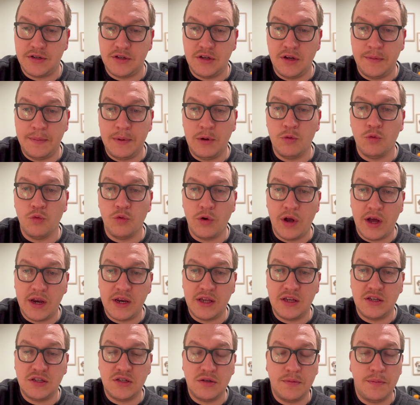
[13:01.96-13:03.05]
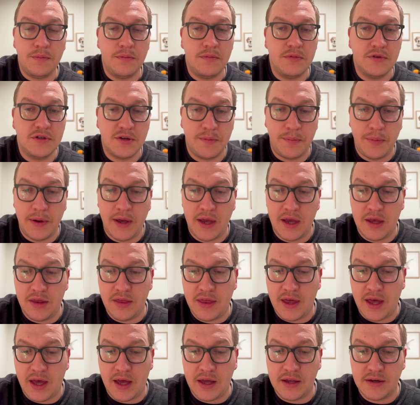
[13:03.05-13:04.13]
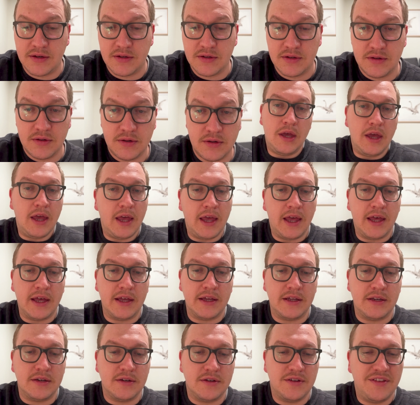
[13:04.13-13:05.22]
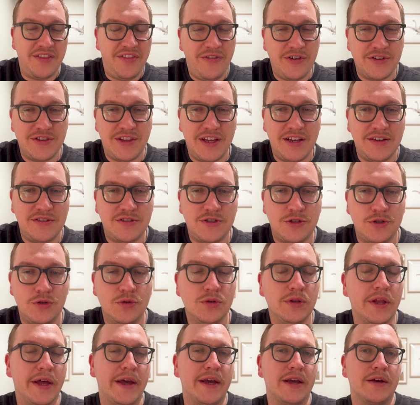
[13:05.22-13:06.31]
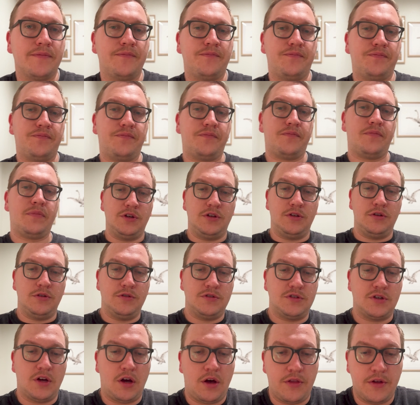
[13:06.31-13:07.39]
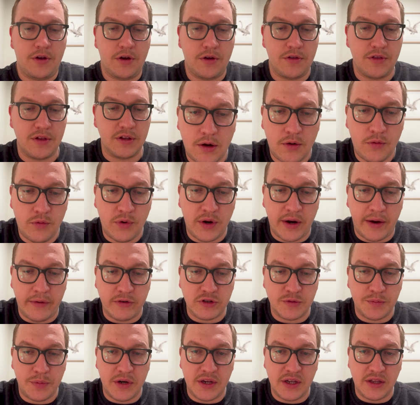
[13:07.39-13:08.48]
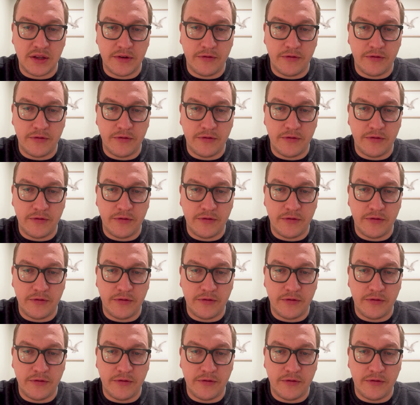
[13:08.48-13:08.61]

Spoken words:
to be ready to pay that. And for things too, like you saw there, that when I was putting in the